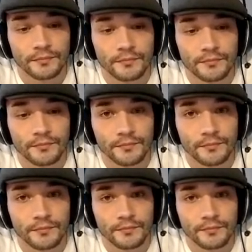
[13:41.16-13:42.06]

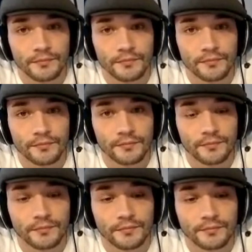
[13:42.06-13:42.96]

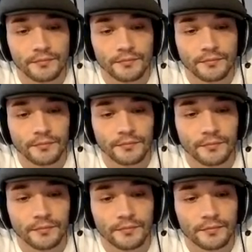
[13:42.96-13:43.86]

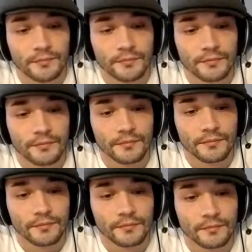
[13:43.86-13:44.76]

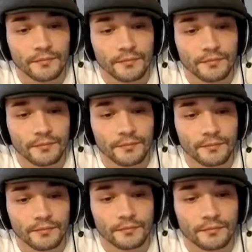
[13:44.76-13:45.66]

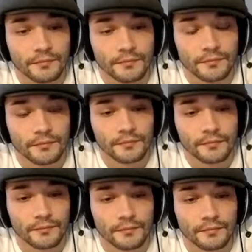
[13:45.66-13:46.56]

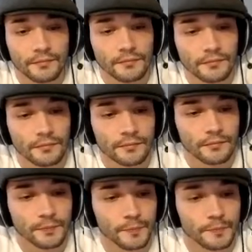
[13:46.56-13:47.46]

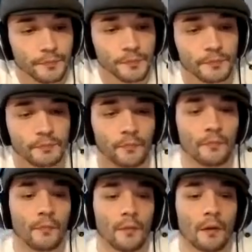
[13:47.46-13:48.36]

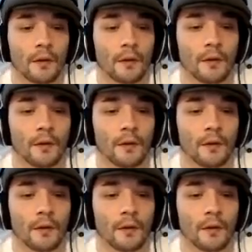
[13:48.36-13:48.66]
No words are spoken by the person on screen.